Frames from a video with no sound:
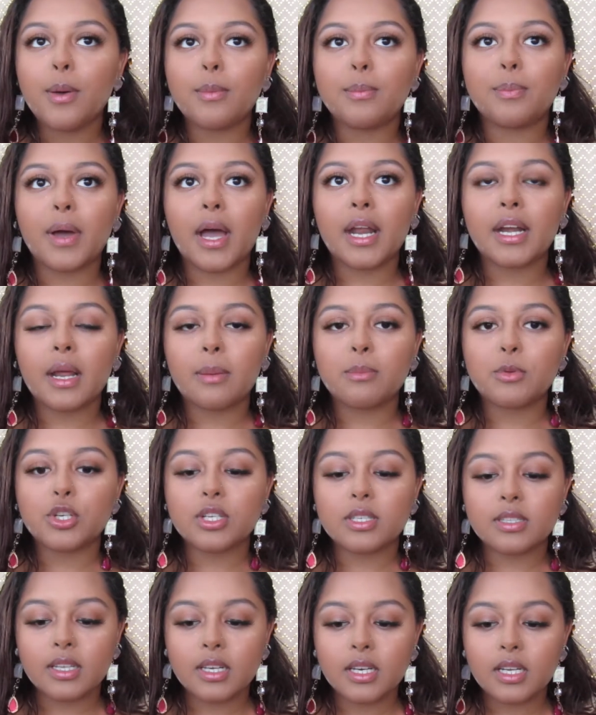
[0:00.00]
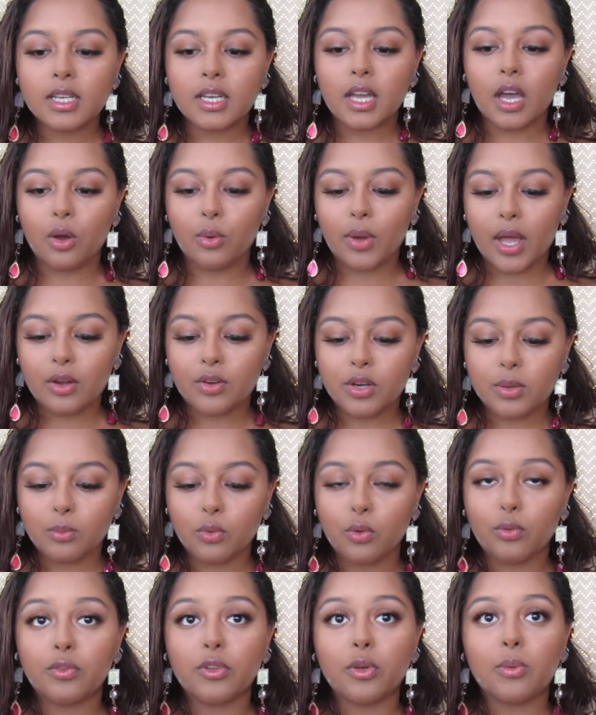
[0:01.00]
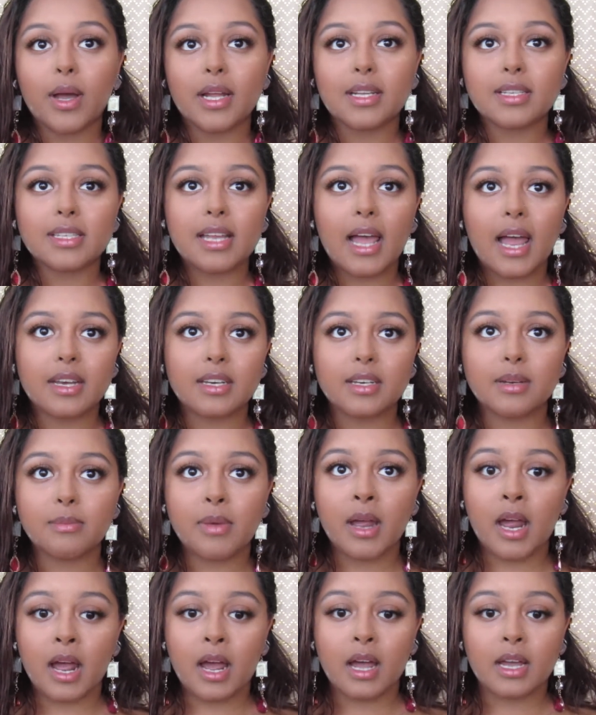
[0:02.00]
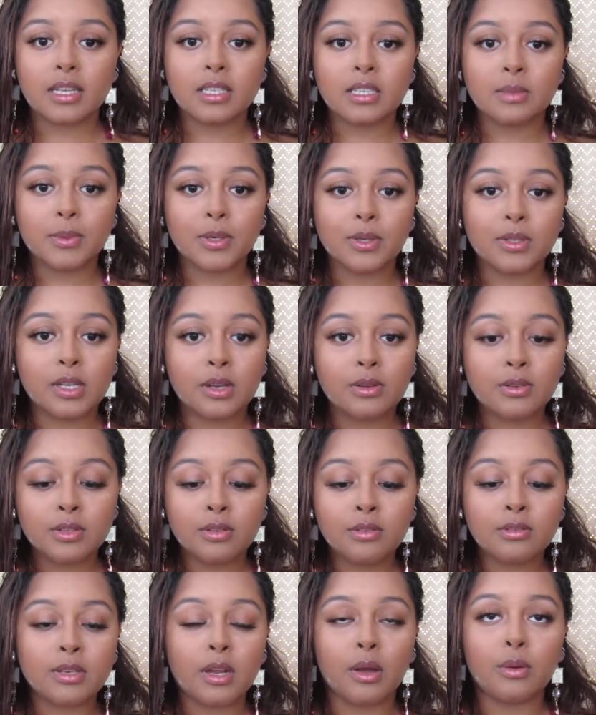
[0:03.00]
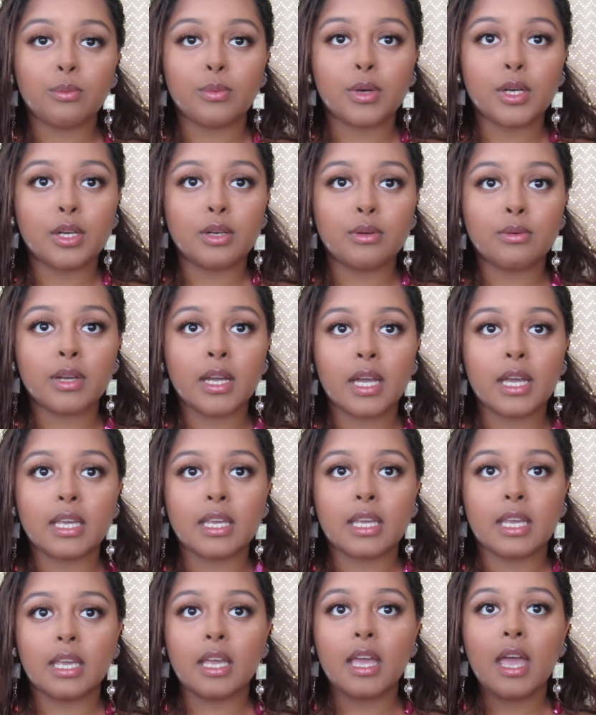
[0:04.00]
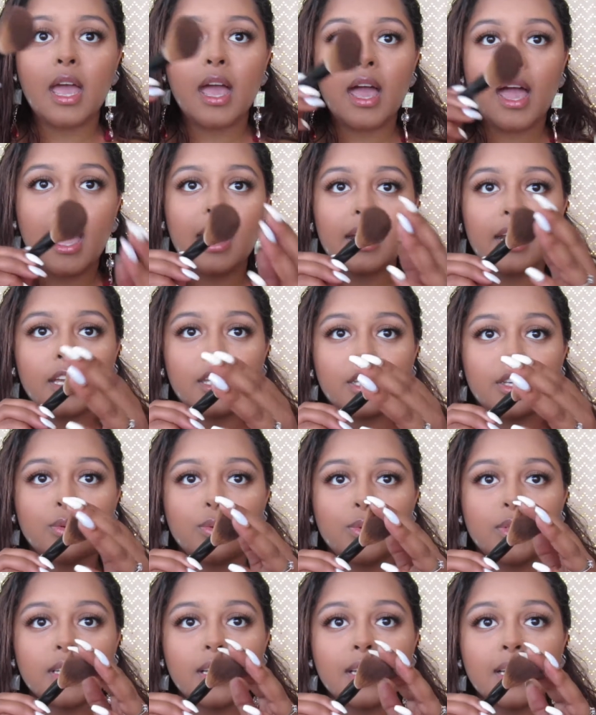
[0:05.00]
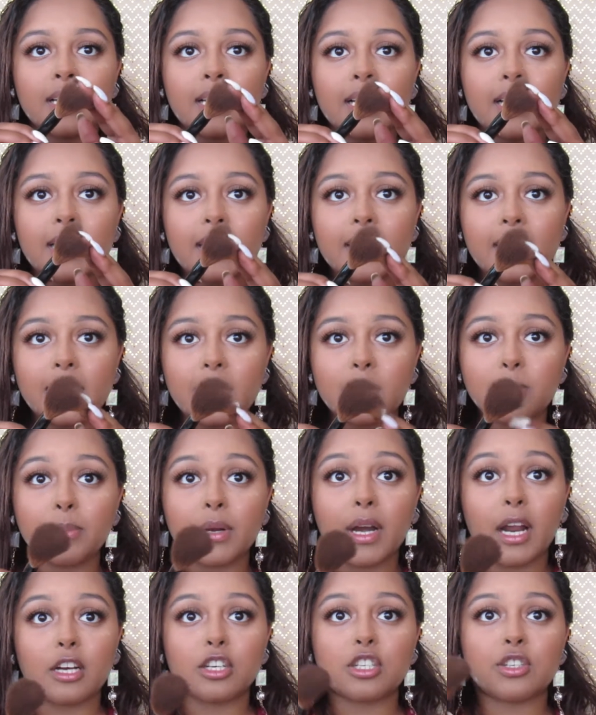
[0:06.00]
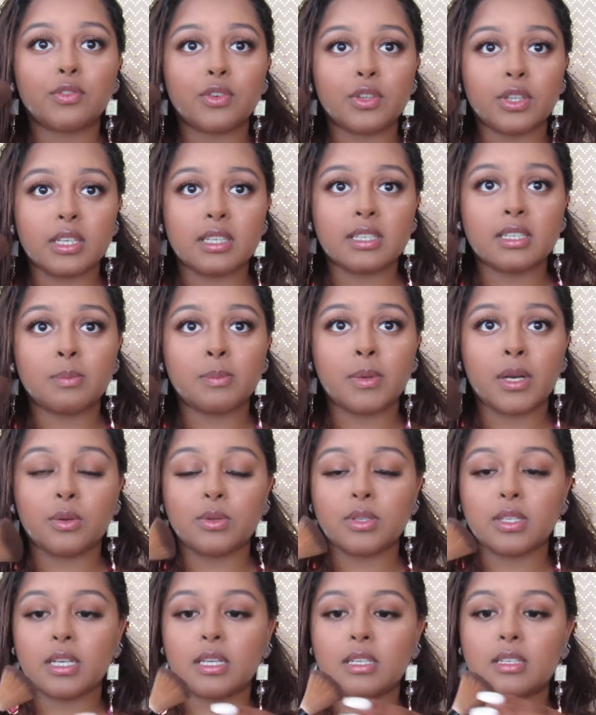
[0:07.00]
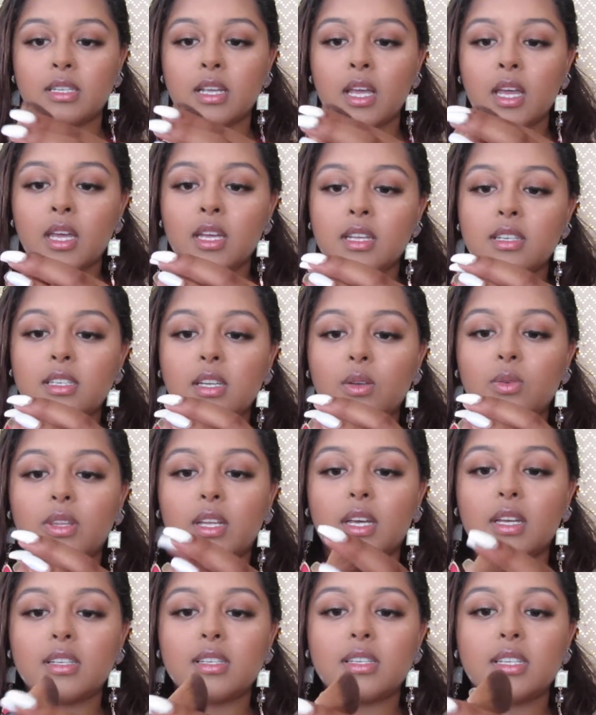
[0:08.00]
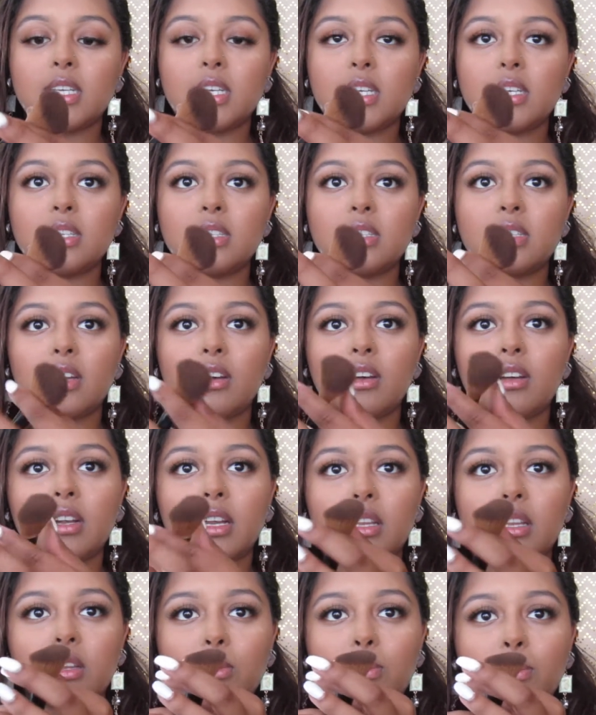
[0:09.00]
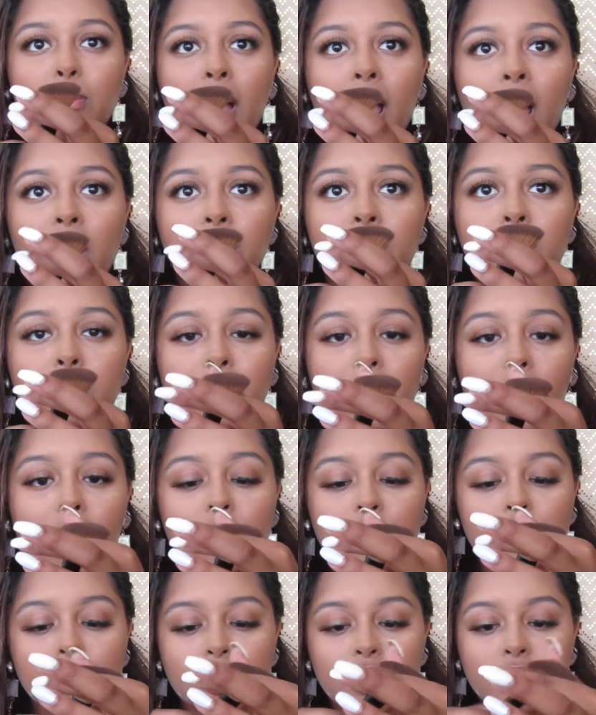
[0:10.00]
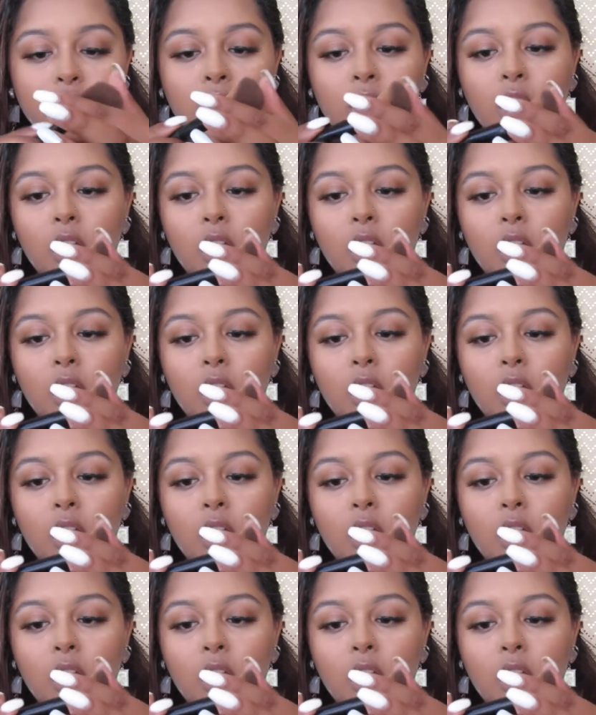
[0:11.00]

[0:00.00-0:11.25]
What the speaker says: but I'm just gonna go and remove the ones under my eyes because I also don't want to look cakey, and I use a clean brush for this process. So this is a little powder brush.